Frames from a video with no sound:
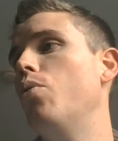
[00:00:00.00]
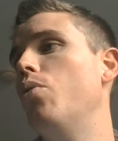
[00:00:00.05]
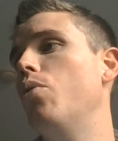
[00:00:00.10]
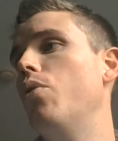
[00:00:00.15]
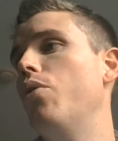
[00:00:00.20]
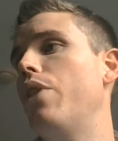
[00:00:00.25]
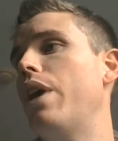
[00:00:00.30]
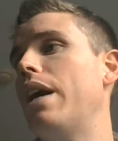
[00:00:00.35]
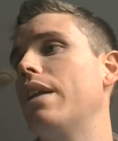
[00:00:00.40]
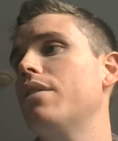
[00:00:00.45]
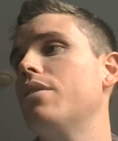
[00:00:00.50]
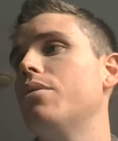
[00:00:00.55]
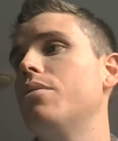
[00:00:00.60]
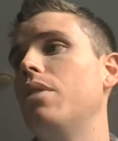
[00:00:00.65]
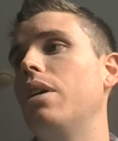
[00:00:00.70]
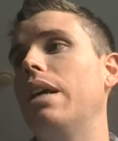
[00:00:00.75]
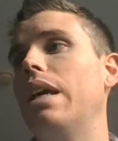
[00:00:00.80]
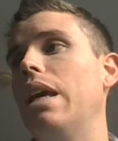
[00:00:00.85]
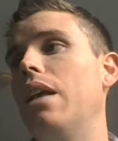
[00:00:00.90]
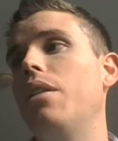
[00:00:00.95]
That's
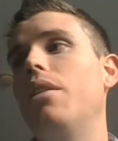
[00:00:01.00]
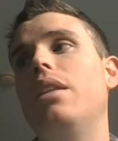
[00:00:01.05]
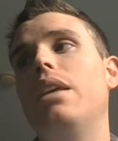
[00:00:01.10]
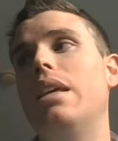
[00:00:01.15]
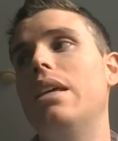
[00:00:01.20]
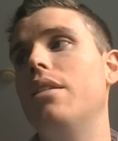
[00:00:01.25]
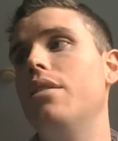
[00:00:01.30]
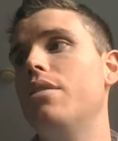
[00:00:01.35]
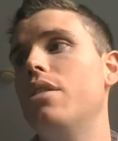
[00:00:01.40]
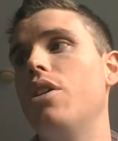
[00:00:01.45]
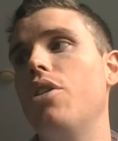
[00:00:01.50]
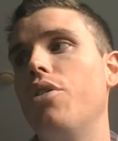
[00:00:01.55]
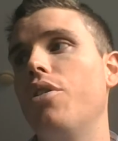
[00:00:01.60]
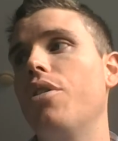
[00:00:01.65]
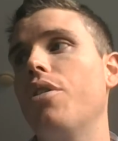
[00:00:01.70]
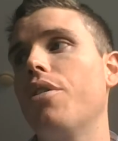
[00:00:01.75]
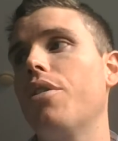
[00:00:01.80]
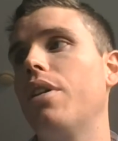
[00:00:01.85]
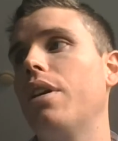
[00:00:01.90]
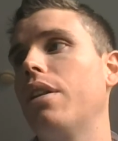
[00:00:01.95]
again the
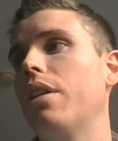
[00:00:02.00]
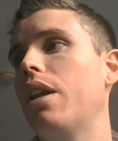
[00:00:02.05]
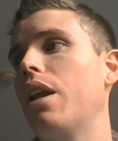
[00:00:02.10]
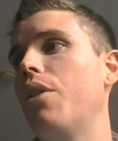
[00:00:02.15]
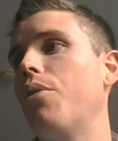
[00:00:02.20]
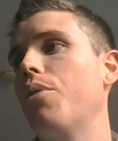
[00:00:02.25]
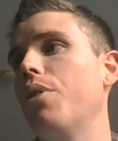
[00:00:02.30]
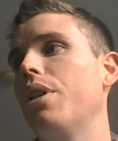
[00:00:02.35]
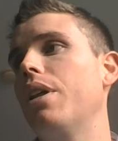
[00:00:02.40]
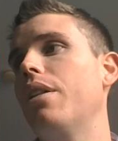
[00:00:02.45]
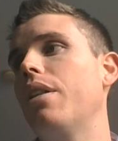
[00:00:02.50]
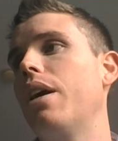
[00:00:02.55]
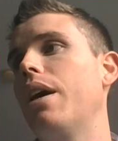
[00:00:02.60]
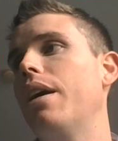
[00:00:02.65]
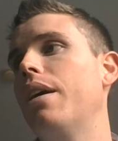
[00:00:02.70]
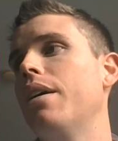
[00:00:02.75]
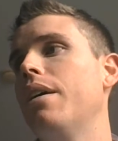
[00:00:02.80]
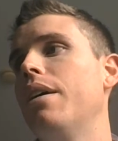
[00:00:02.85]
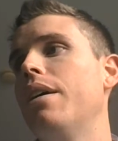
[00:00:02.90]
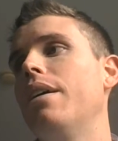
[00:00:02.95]
interior thing that I really
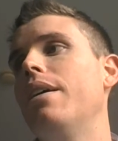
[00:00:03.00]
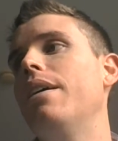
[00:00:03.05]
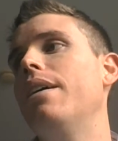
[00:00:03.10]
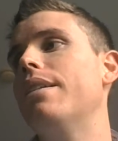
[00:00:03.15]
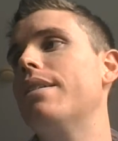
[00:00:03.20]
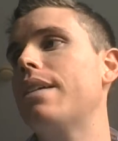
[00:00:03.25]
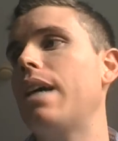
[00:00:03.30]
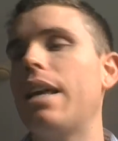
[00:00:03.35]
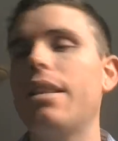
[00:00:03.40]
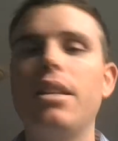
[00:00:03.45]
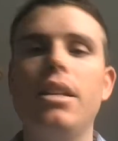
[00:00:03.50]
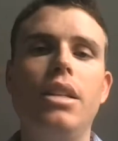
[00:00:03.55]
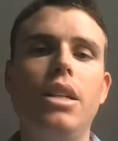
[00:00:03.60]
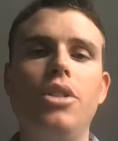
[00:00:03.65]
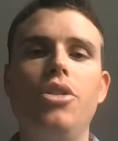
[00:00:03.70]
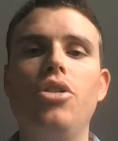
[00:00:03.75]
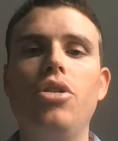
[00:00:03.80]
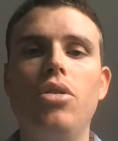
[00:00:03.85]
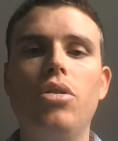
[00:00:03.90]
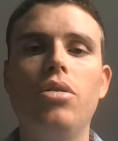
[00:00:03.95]
like. It's got the
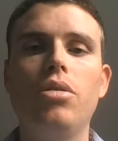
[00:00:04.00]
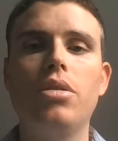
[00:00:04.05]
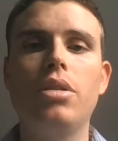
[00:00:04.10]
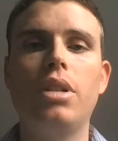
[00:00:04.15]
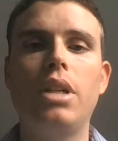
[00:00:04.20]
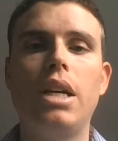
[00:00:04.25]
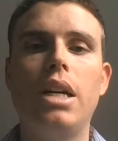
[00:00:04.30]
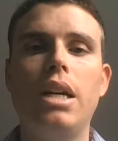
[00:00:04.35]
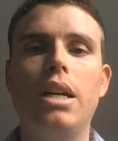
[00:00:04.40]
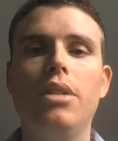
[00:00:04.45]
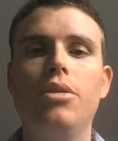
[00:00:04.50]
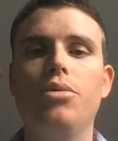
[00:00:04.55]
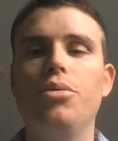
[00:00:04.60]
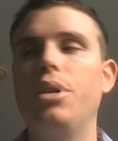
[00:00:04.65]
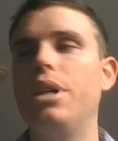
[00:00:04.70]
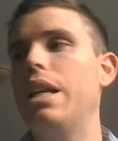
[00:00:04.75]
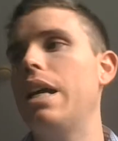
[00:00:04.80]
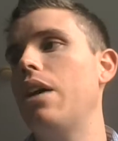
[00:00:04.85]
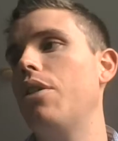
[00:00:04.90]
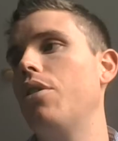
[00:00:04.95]
digital
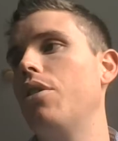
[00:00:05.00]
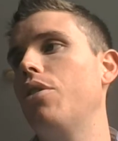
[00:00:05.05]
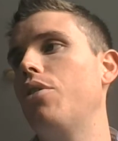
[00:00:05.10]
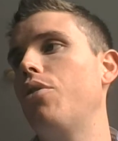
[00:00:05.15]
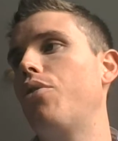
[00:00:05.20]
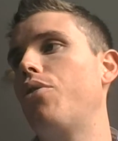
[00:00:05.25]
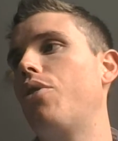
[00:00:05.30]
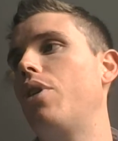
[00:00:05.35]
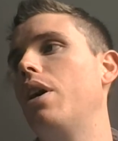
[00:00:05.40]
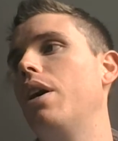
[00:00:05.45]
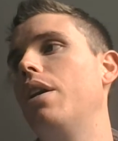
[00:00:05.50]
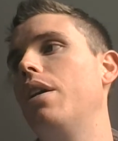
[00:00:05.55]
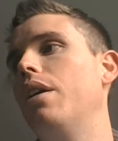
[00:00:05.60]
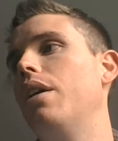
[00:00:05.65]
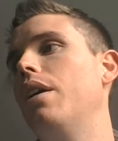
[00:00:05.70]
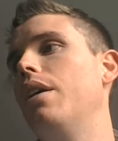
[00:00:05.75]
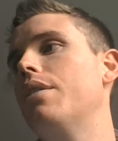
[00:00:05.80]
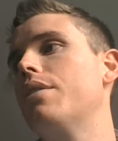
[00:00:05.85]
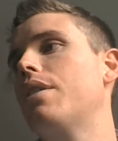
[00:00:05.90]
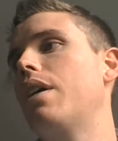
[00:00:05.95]
readout on the front.
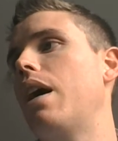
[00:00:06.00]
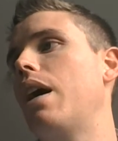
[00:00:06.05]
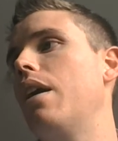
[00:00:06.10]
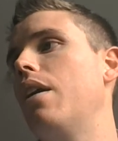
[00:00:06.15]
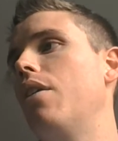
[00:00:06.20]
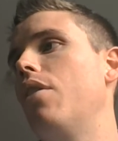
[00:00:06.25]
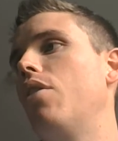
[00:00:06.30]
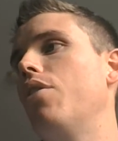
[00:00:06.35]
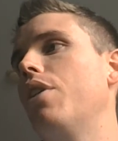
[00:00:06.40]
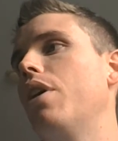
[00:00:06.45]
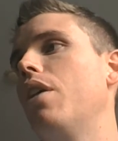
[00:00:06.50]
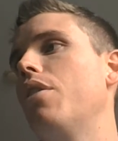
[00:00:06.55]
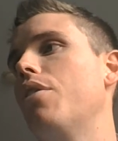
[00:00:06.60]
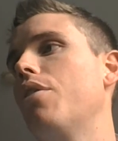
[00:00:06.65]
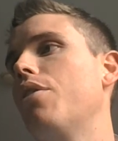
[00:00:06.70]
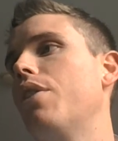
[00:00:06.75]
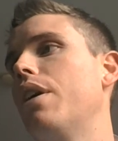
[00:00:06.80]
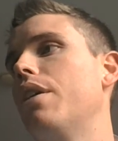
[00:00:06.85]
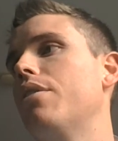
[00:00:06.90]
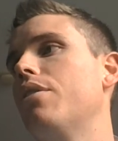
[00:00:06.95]
It's got all the other
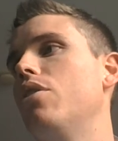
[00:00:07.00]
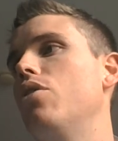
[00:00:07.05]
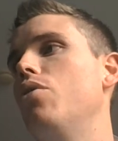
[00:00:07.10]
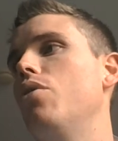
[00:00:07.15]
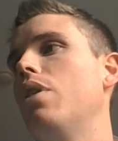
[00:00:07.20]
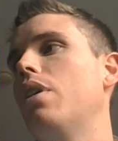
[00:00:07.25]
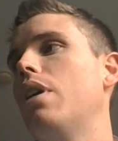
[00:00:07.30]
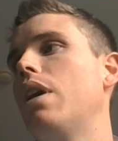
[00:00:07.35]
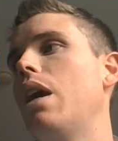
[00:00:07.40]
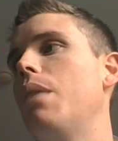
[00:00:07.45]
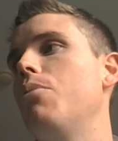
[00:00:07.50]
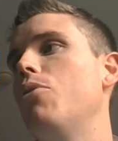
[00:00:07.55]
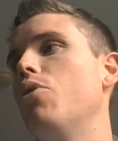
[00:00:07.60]
things that you came